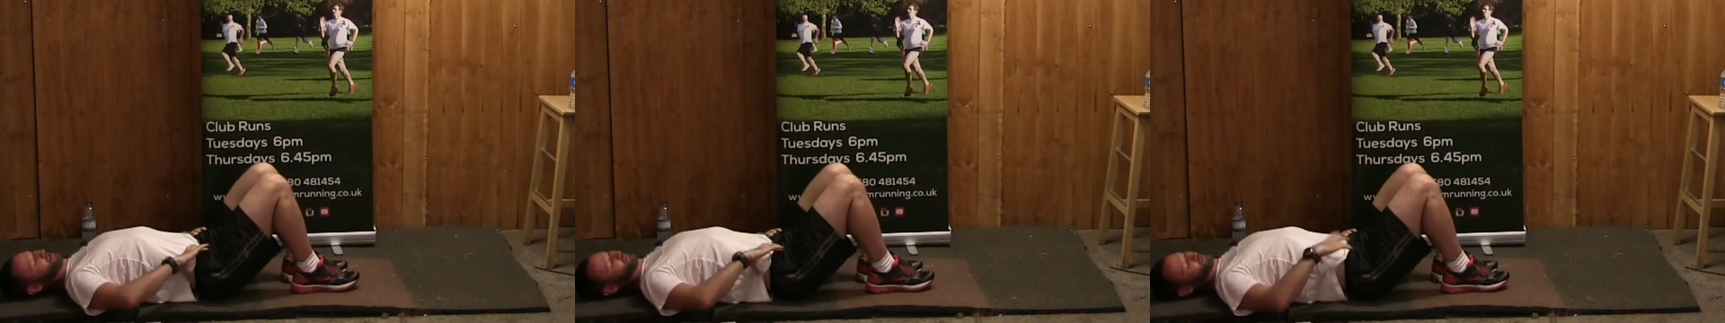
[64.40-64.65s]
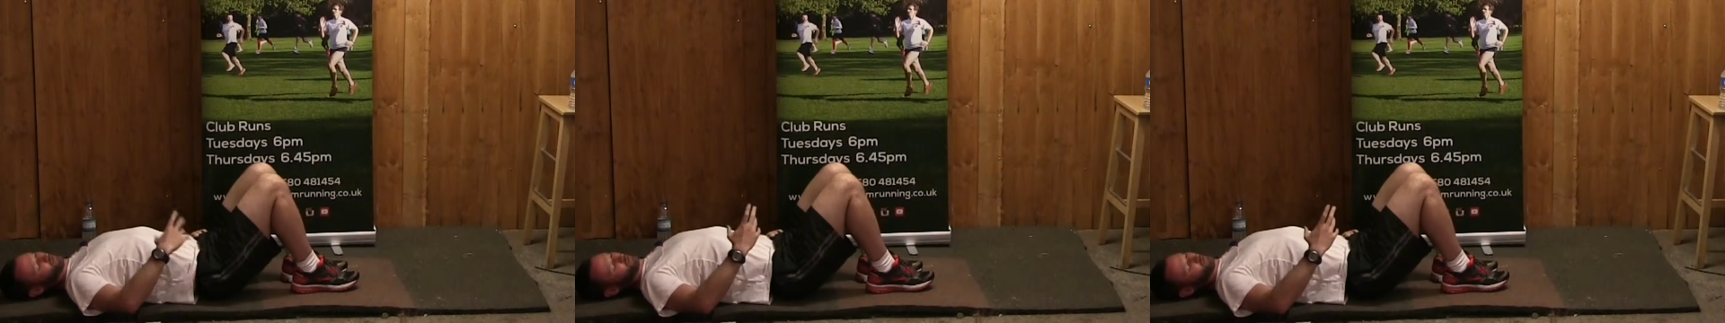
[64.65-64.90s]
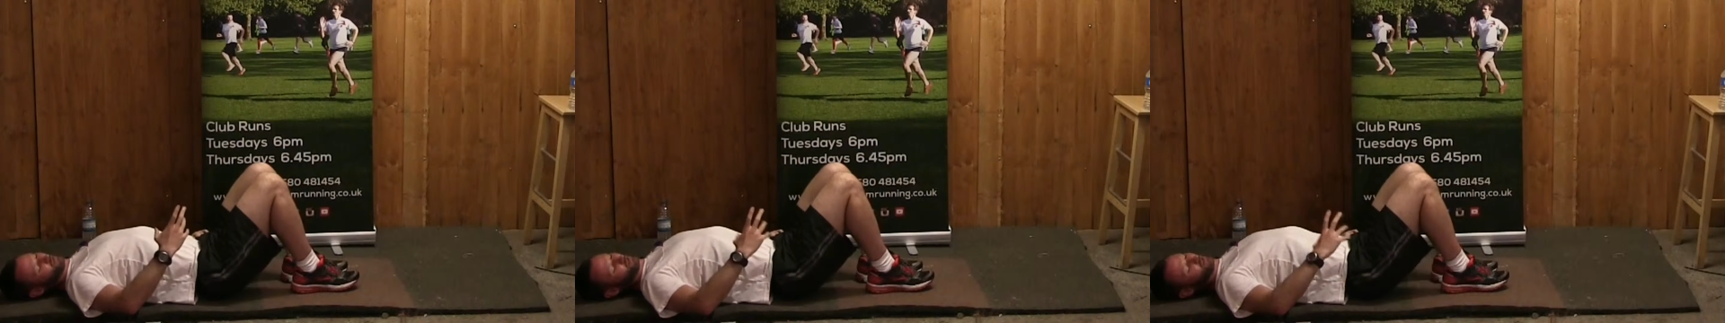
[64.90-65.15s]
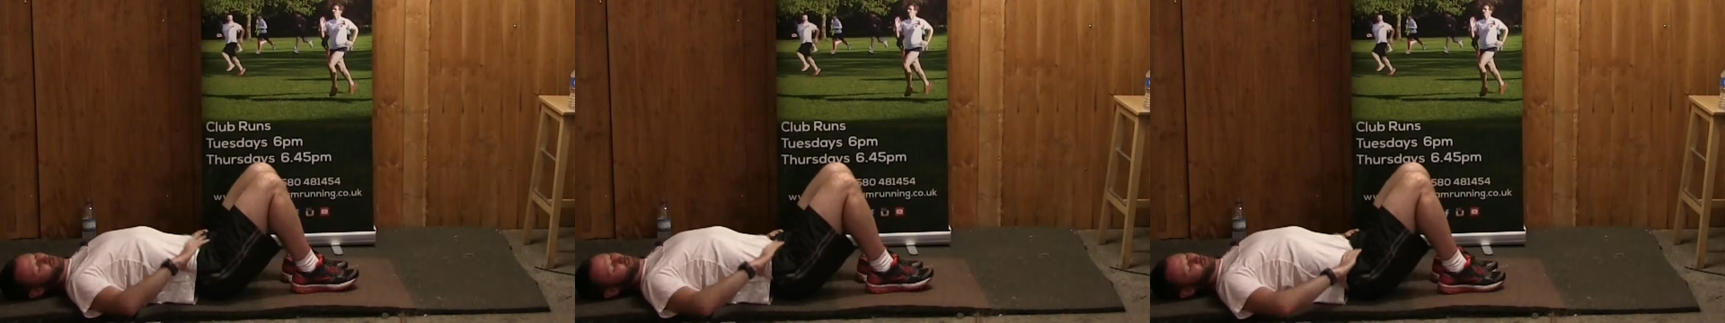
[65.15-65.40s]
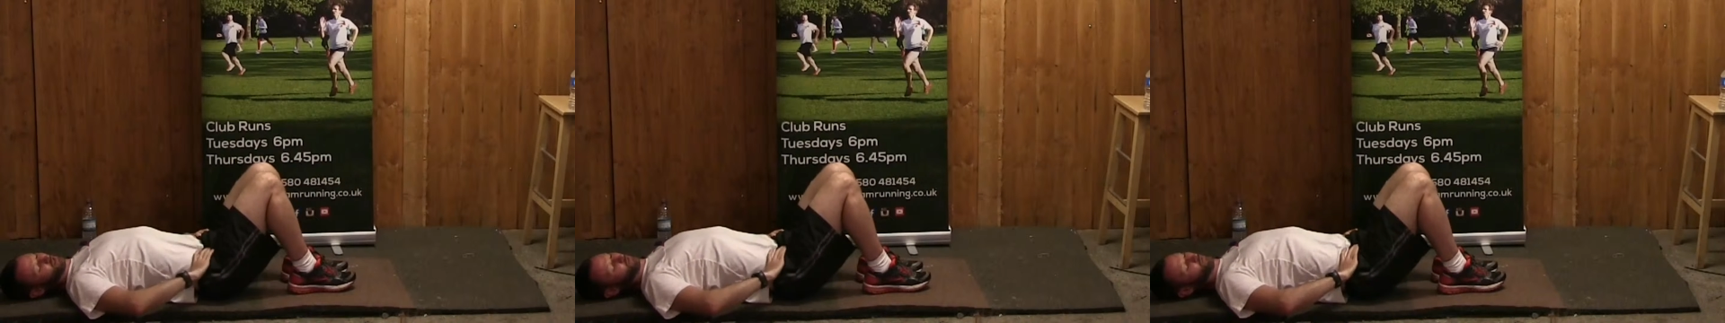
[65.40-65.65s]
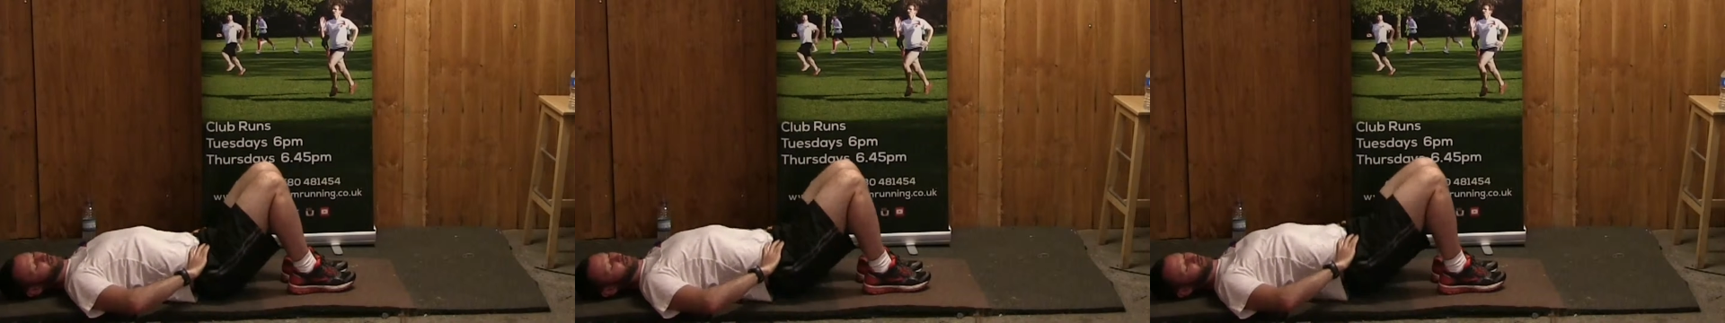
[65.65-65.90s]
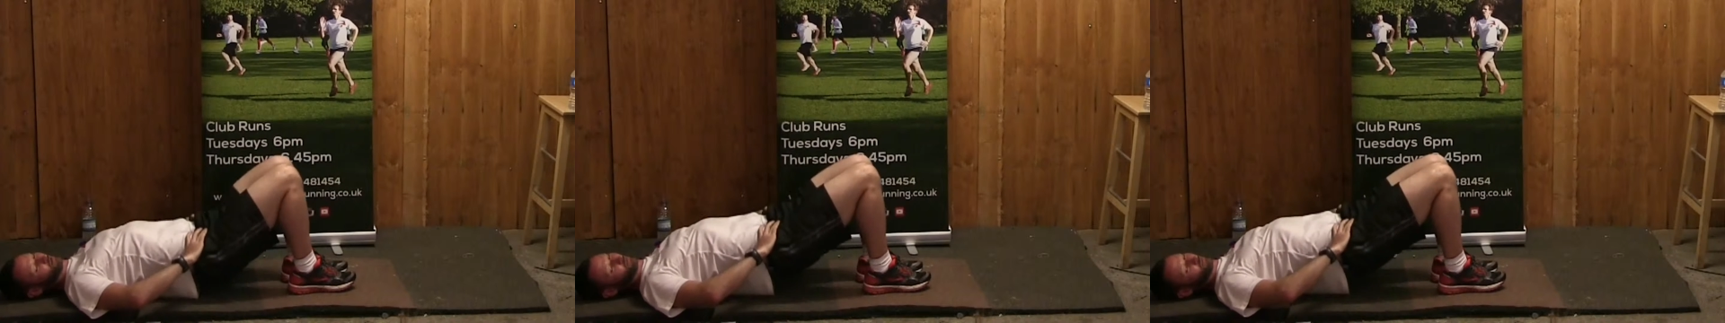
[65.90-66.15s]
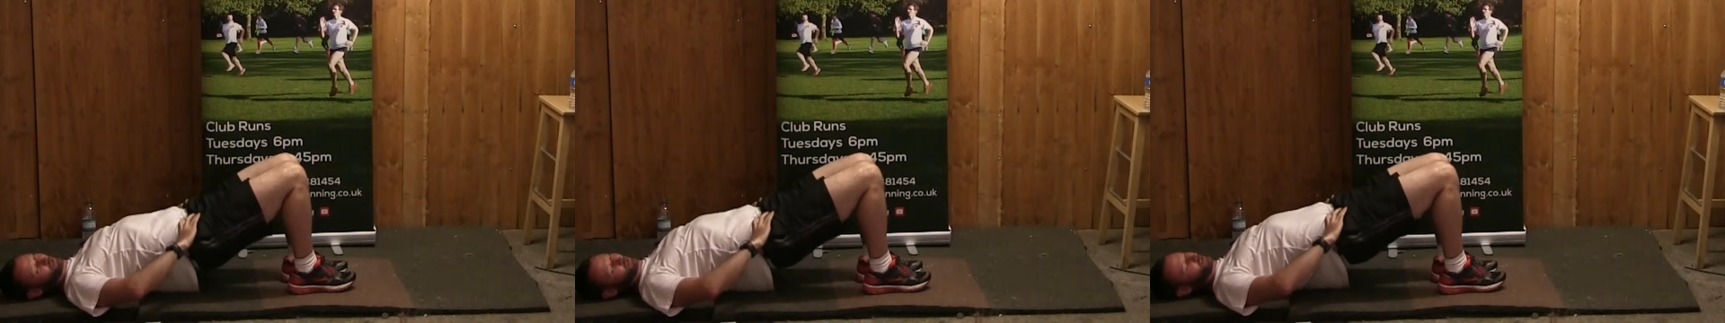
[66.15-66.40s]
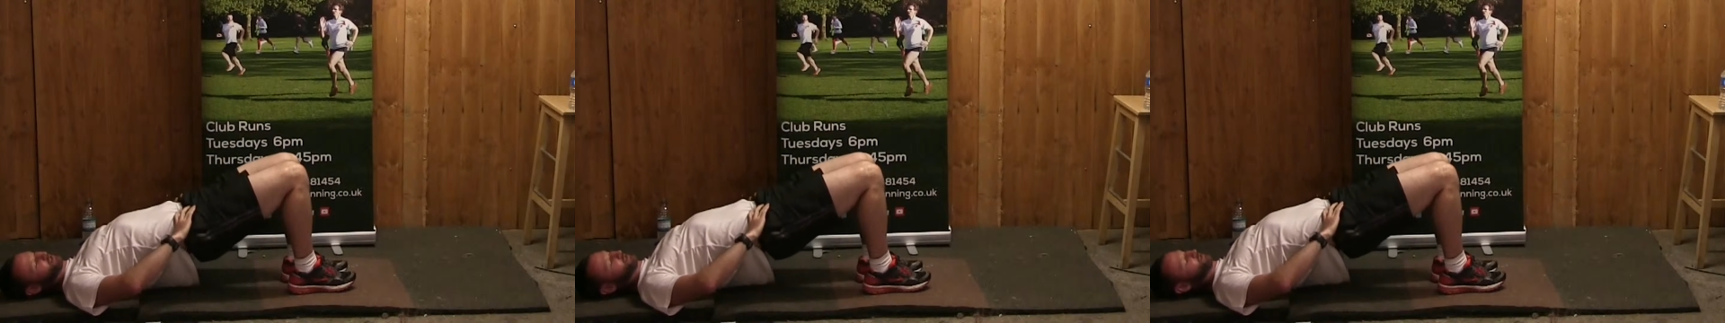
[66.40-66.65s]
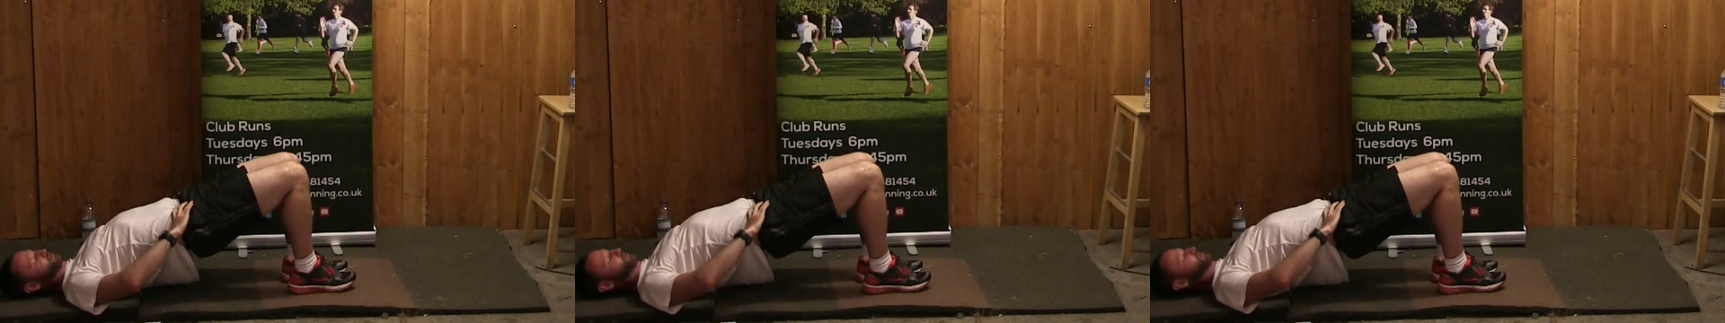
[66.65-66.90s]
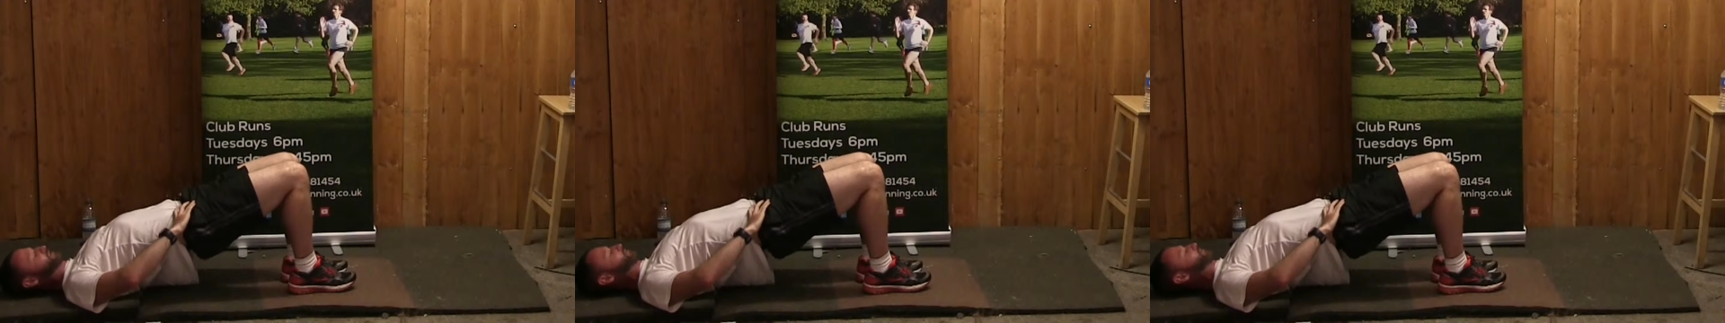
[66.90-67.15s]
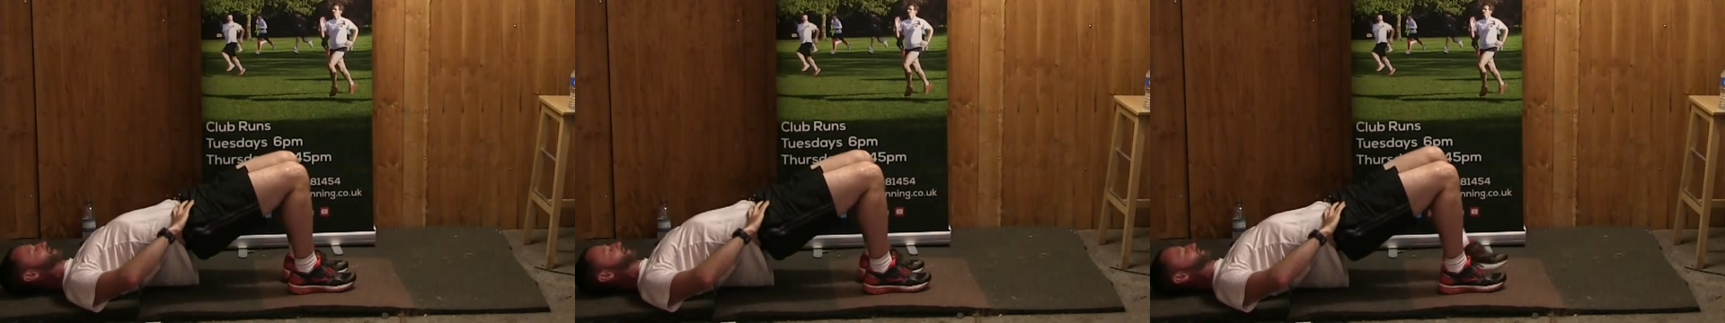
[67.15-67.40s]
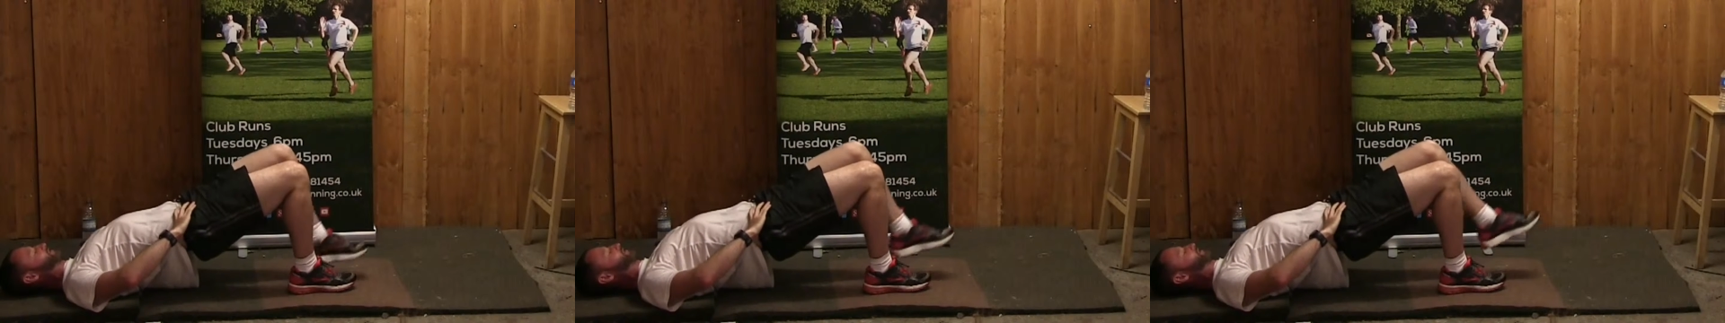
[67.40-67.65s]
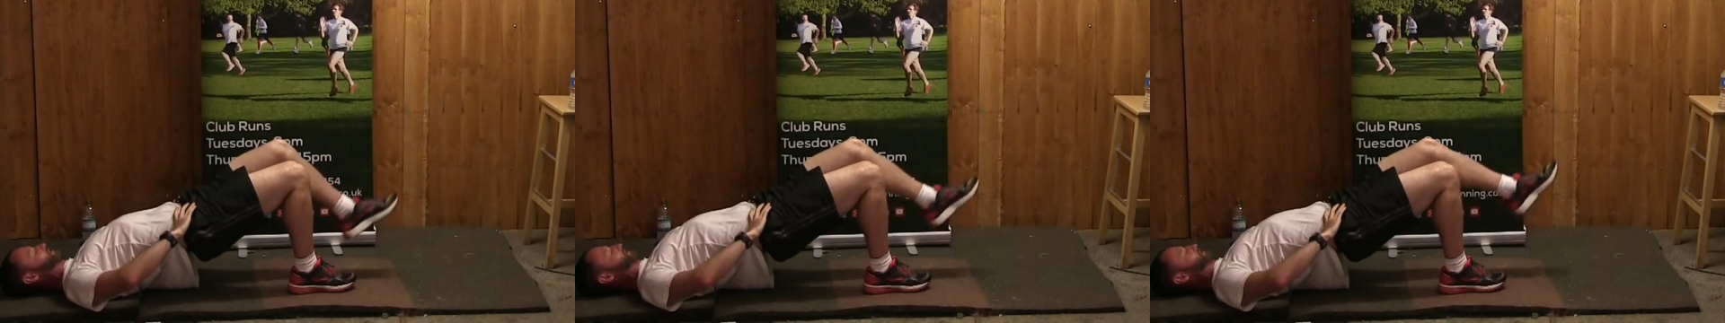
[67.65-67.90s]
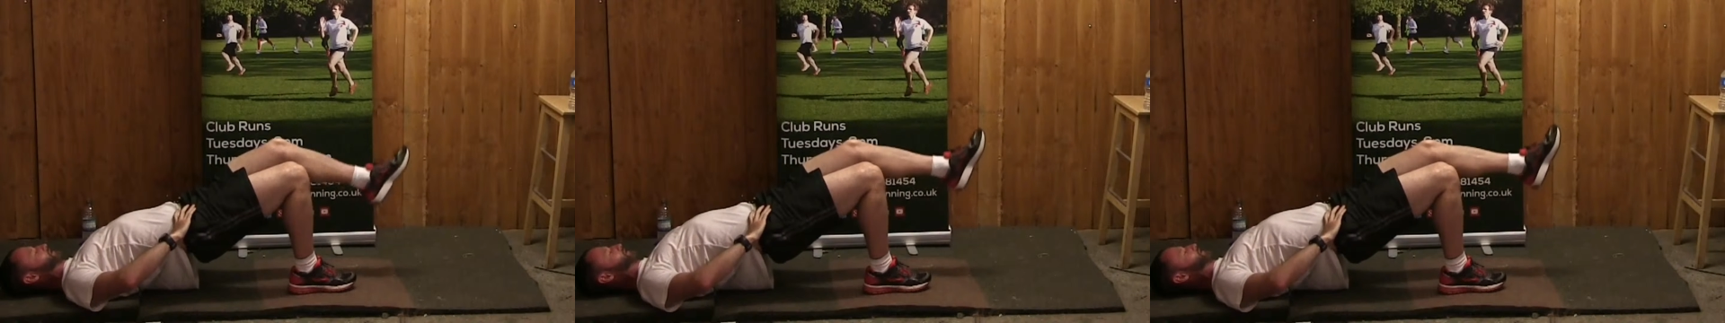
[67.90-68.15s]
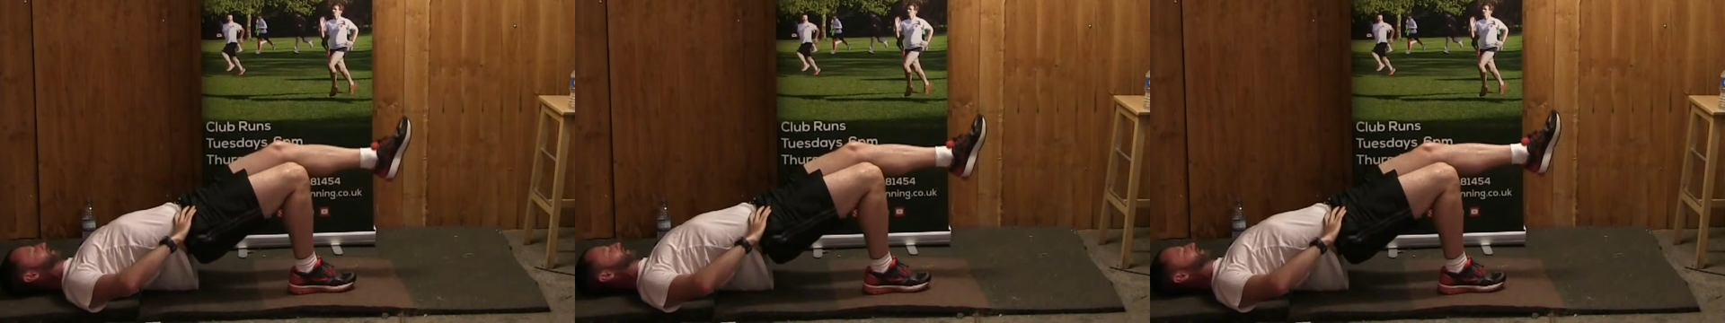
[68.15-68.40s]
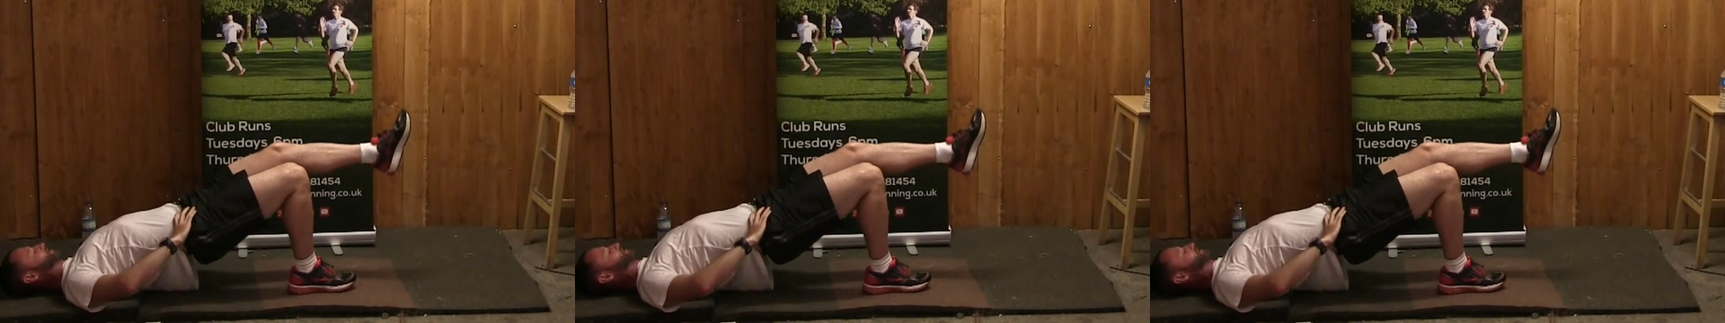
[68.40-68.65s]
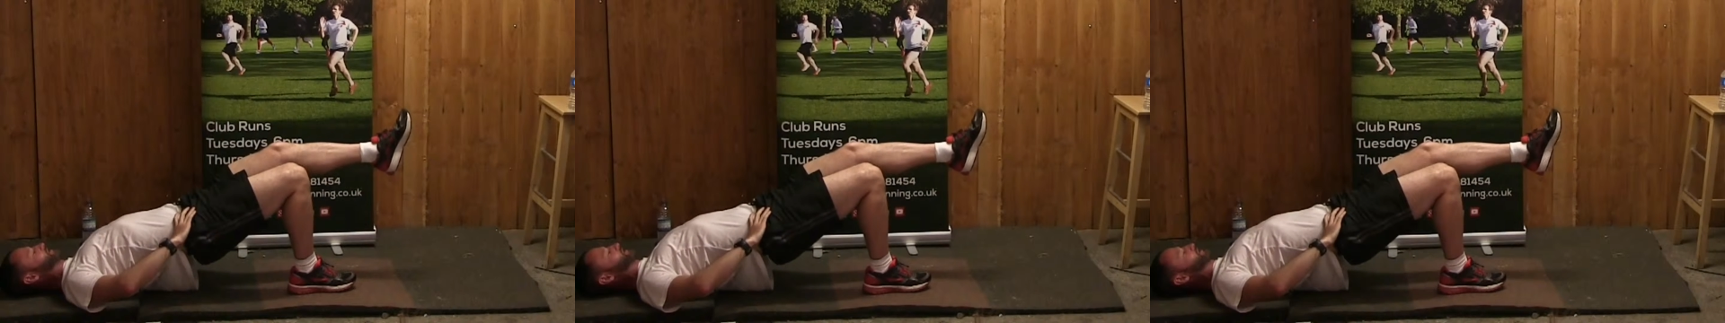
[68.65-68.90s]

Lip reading: (no speaker visible)